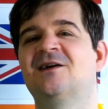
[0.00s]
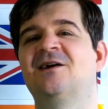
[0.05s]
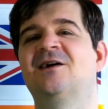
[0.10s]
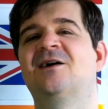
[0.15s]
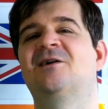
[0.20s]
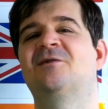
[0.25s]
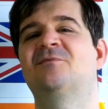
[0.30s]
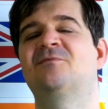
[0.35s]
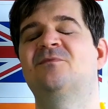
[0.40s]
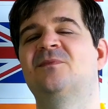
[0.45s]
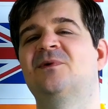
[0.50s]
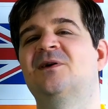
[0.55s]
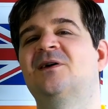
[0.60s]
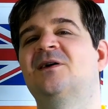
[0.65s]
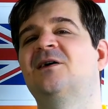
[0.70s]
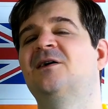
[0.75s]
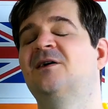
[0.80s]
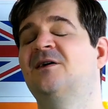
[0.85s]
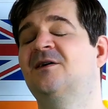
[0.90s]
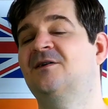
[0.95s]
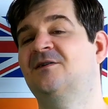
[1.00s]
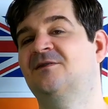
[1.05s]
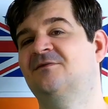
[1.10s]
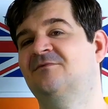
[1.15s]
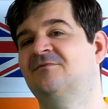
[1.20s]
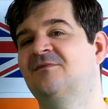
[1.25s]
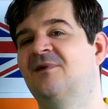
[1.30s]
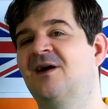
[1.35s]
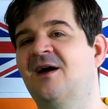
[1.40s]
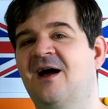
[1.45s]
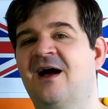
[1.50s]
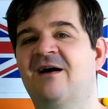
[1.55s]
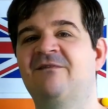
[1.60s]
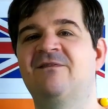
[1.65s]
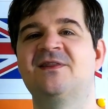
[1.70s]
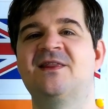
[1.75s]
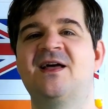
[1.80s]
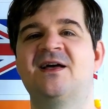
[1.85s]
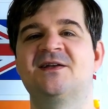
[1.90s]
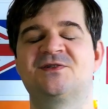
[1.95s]

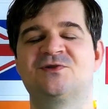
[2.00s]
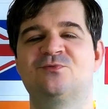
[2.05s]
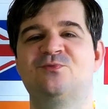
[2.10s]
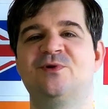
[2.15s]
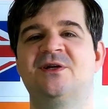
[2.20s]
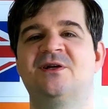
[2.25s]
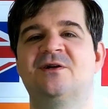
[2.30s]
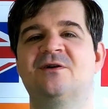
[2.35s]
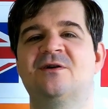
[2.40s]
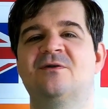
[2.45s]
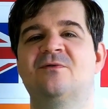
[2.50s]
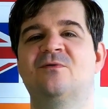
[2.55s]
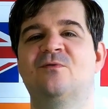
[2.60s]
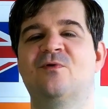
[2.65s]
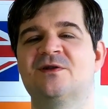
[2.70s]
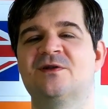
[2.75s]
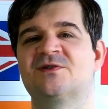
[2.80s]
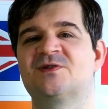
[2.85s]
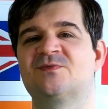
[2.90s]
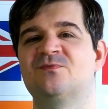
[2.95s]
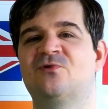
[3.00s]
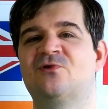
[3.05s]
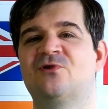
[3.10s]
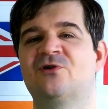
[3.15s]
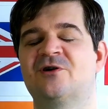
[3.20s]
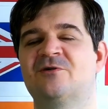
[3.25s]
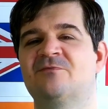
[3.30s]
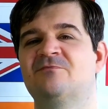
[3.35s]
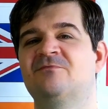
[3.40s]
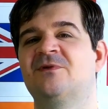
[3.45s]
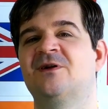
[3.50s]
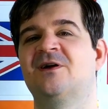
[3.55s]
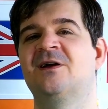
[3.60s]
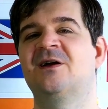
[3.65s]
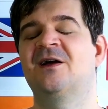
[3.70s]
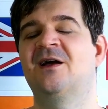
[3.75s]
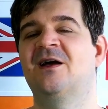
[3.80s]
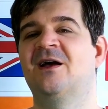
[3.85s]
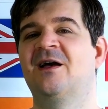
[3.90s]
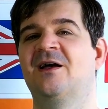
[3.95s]
have a nice week once more
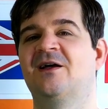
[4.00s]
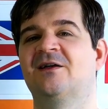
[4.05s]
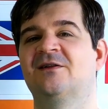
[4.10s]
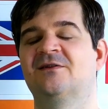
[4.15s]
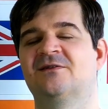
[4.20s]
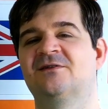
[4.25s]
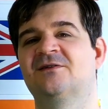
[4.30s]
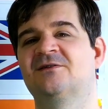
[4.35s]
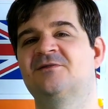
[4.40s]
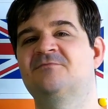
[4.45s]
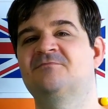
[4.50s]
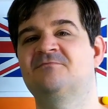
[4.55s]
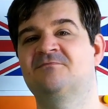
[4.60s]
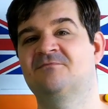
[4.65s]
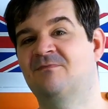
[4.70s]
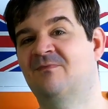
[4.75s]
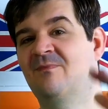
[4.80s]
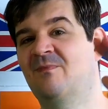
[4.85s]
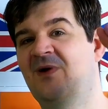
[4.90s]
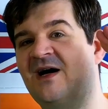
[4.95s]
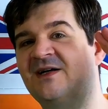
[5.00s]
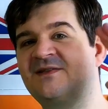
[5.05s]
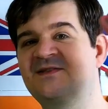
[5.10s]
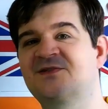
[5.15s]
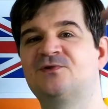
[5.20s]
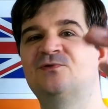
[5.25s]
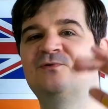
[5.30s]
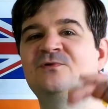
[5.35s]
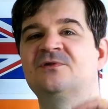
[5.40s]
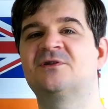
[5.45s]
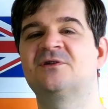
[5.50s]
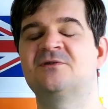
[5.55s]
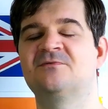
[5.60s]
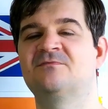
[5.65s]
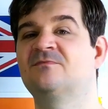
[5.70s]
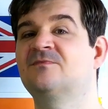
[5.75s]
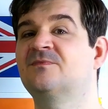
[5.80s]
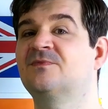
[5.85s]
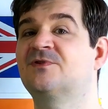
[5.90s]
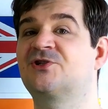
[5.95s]
and macht's gut.
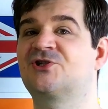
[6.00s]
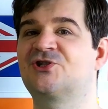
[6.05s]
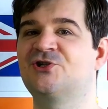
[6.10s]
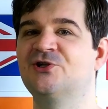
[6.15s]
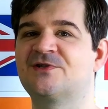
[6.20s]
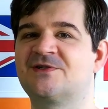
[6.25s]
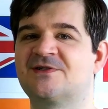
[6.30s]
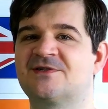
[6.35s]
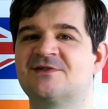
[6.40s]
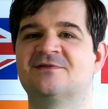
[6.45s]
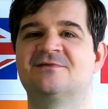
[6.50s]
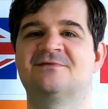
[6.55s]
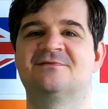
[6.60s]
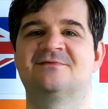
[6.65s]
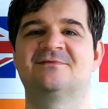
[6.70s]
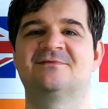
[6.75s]
Tschüss!